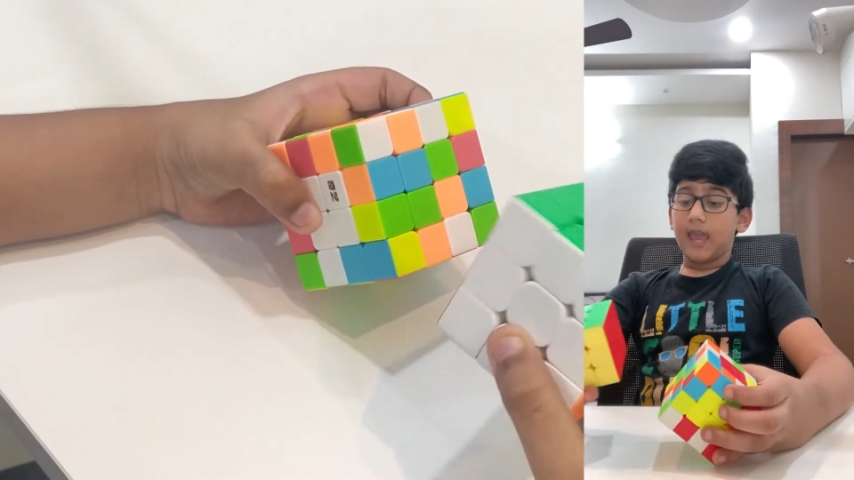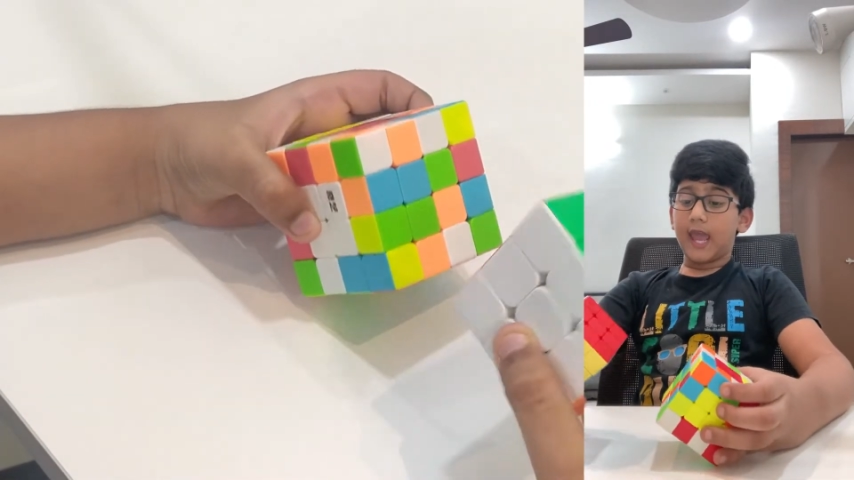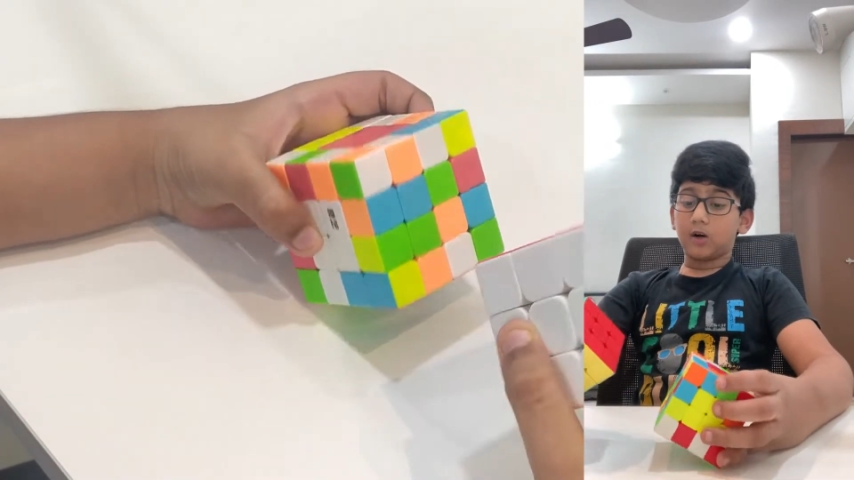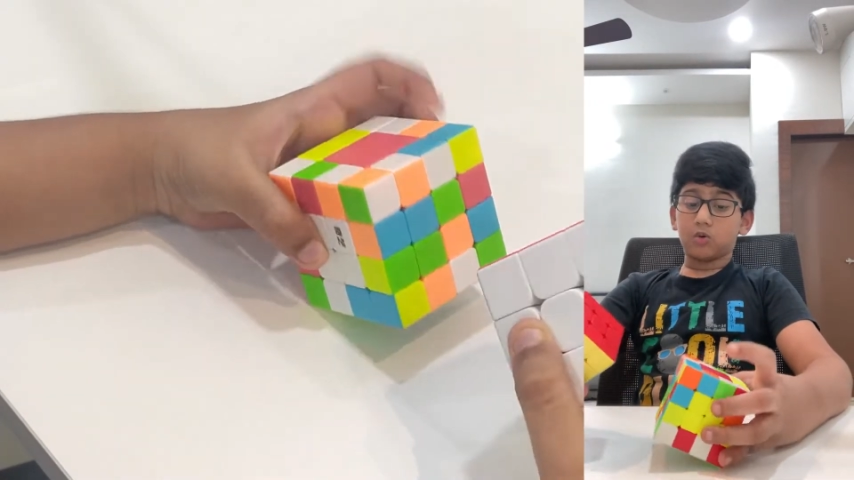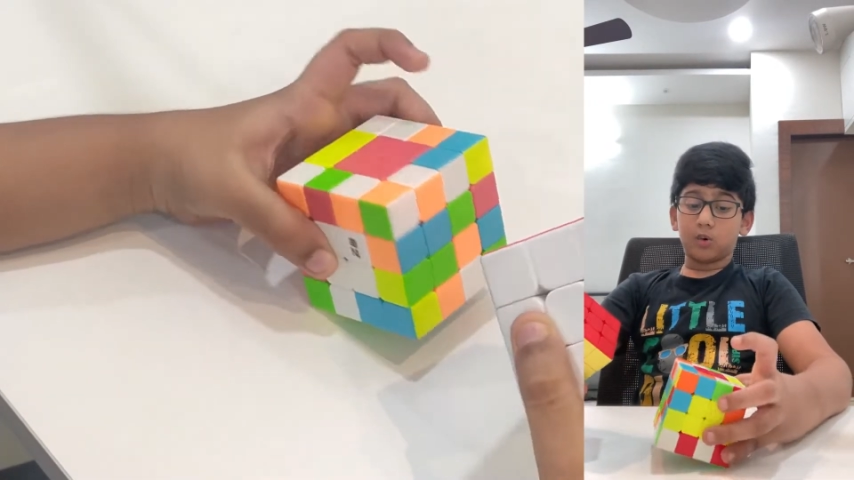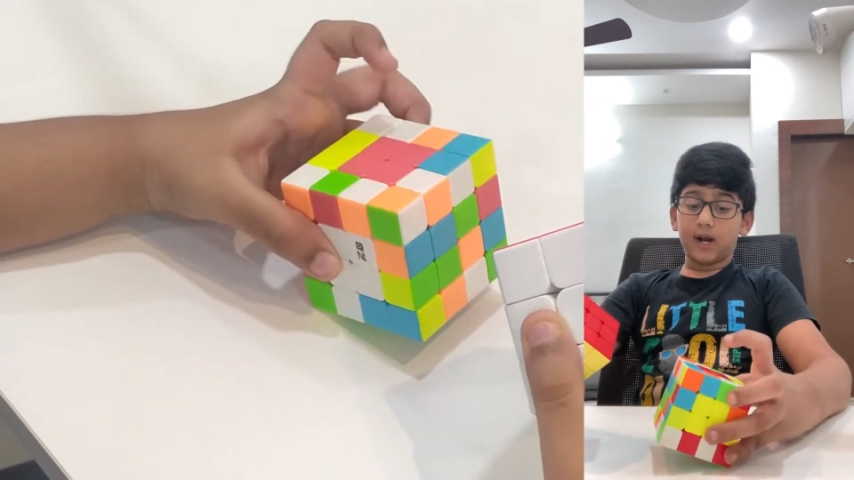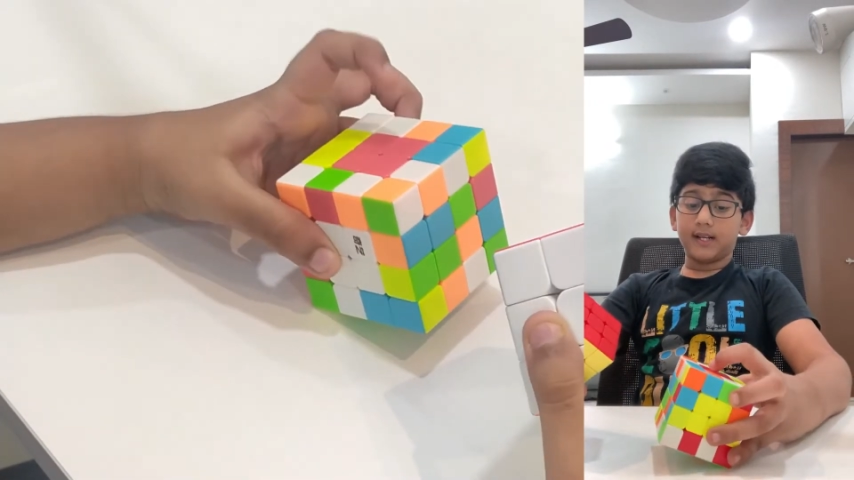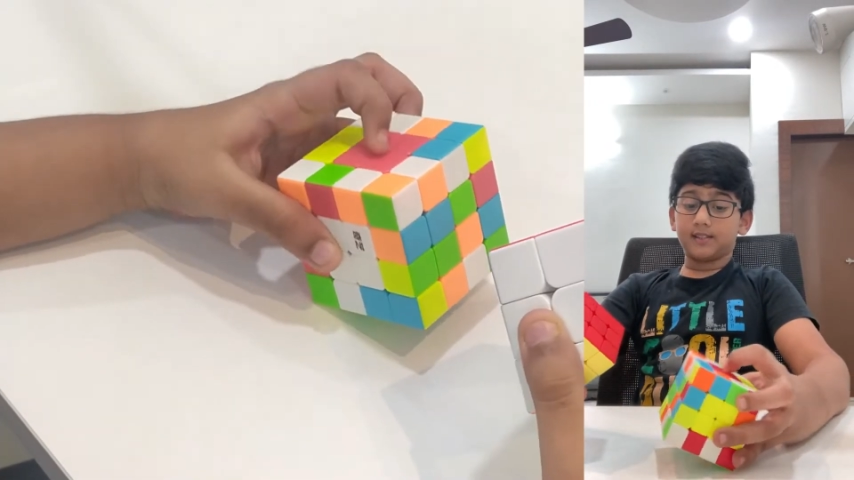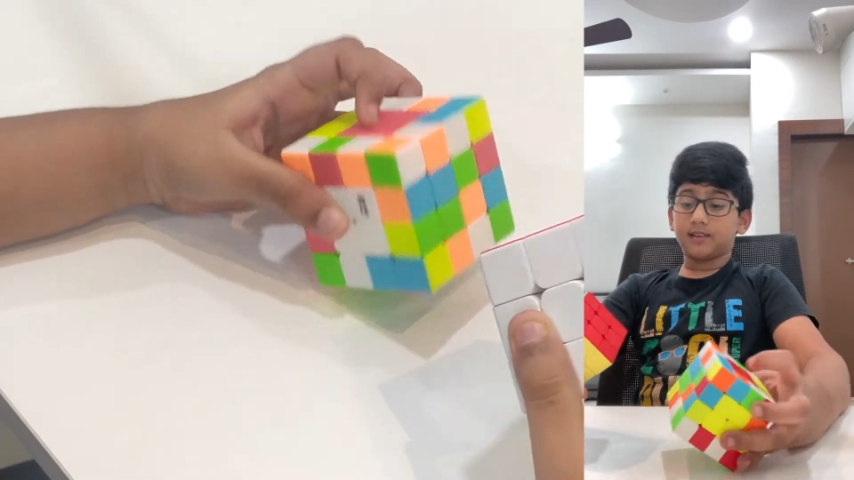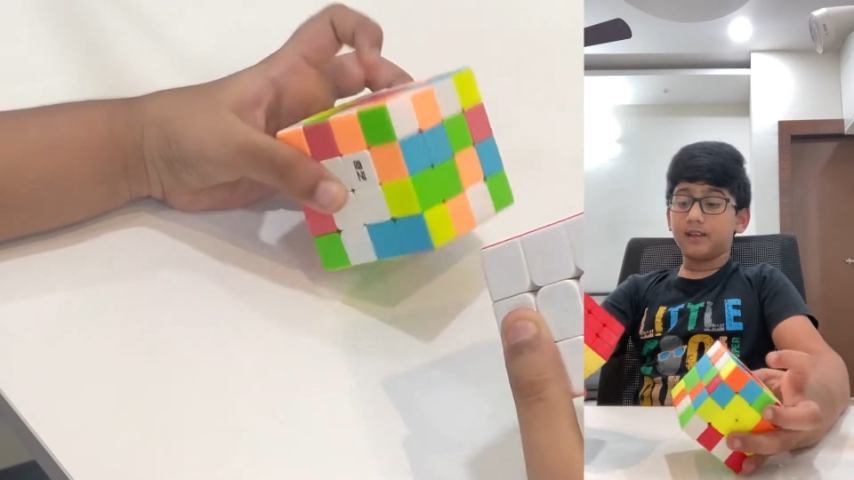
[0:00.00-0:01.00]
and
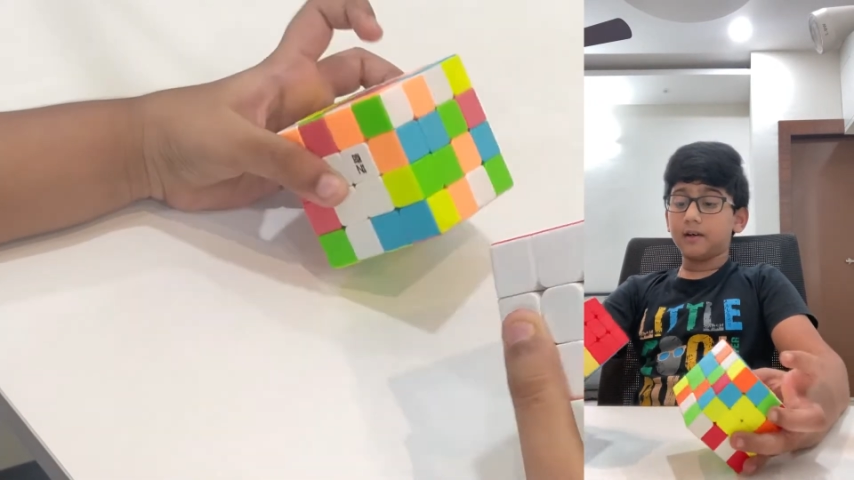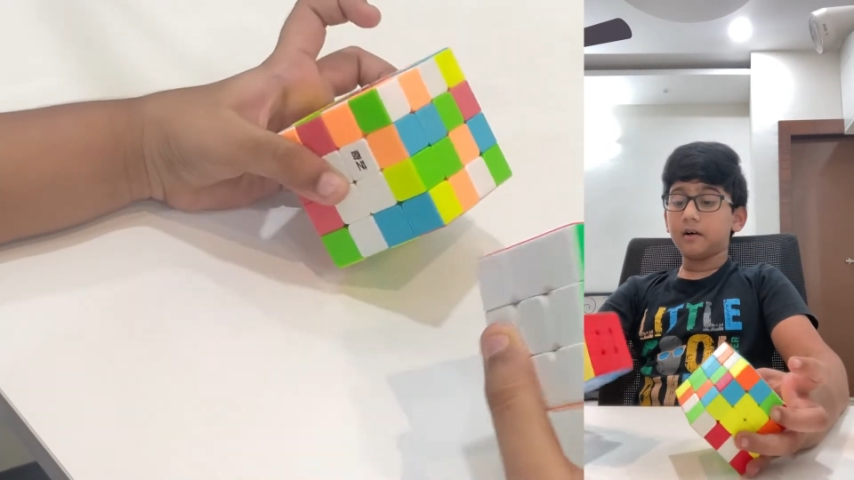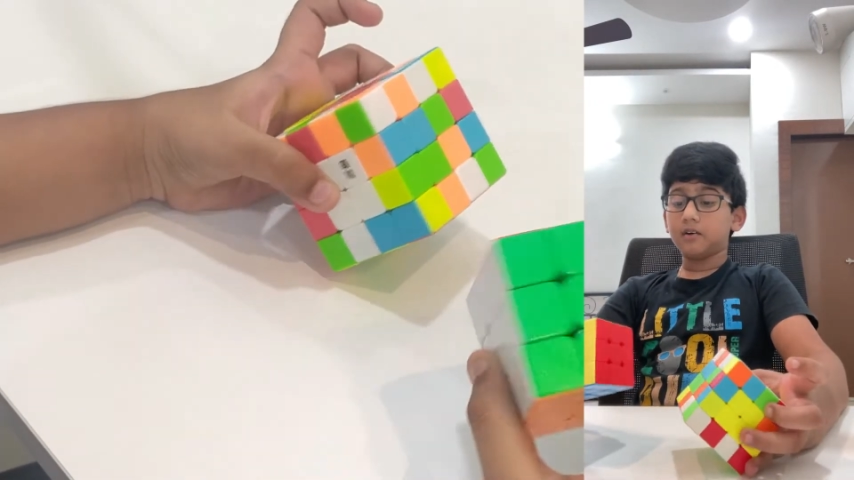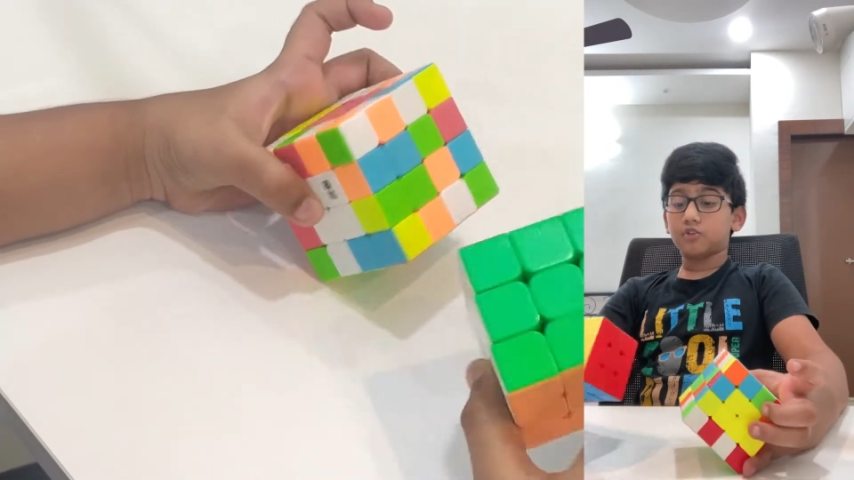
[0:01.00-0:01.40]
red is here.